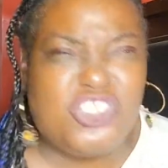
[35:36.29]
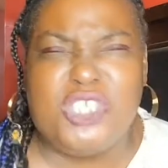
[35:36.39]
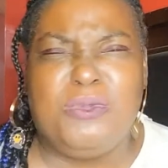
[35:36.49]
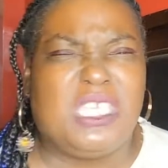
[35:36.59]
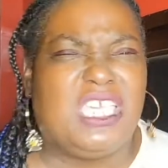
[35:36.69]

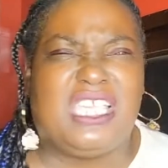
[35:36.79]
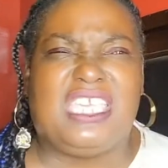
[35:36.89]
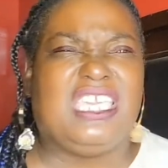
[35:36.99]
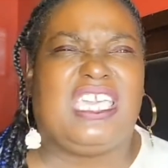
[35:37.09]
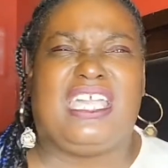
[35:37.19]
She would get
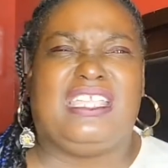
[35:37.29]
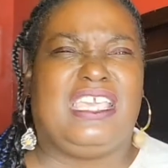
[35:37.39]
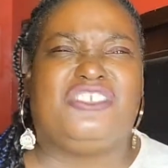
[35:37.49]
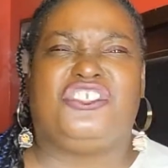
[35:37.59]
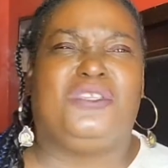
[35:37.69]
a kick out
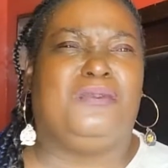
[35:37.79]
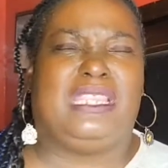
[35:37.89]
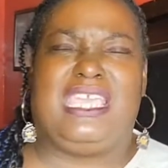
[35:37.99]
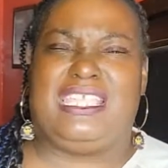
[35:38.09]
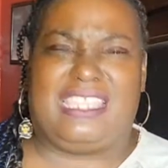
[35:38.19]
of that. She
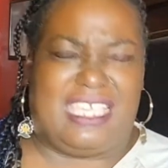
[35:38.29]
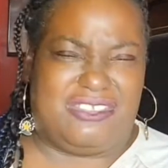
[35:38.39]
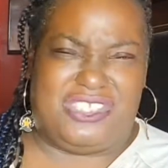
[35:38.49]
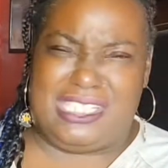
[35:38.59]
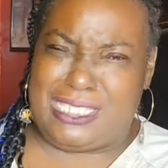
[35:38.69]
would like
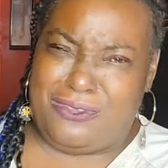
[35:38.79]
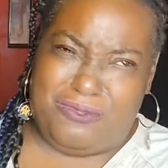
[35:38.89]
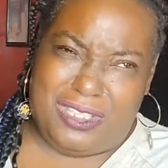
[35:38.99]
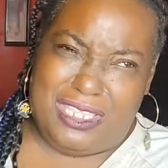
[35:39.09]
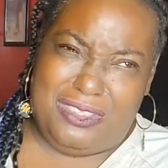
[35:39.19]
that. She said,
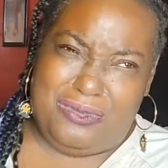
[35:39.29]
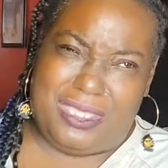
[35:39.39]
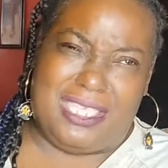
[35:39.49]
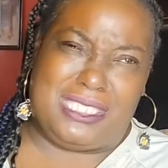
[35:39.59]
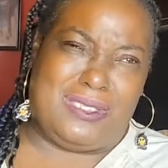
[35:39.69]
really?
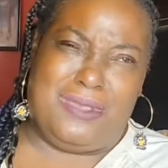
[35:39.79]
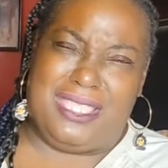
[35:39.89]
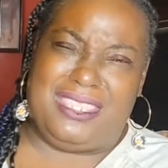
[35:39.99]
You think so?